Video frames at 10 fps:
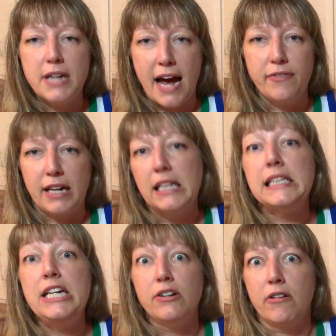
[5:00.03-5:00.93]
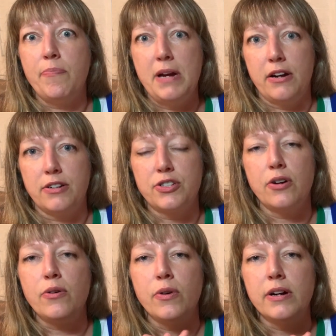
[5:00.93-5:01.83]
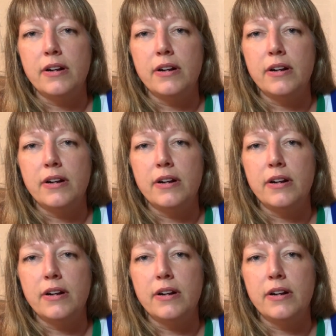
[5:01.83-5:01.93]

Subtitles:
have like a liter of beer. So